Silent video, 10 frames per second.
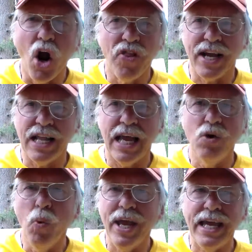are the clay.
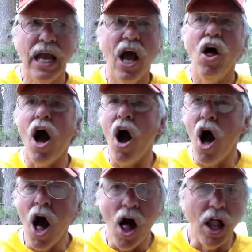We,
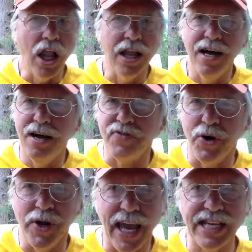all of
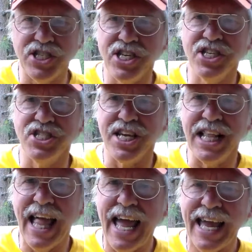creation, is the
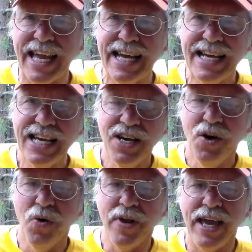clay.
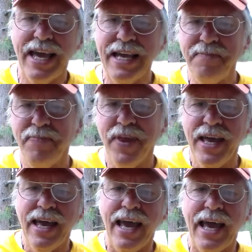Okay?
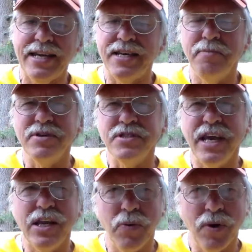And but
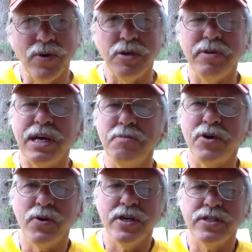anyway, once you become
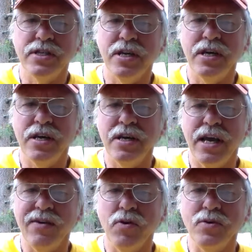a Christian,
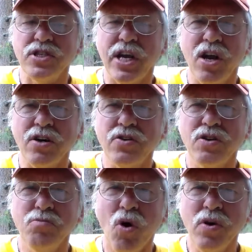everyone's character
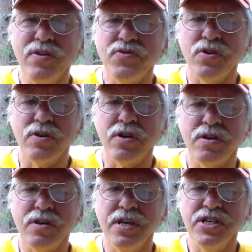and motives are
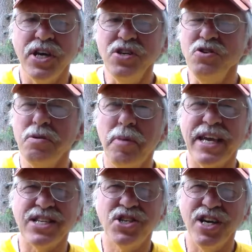continually
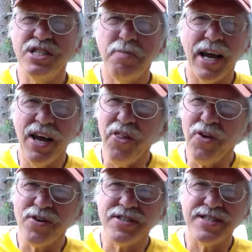being judged by
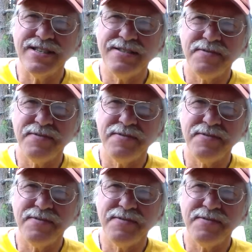others,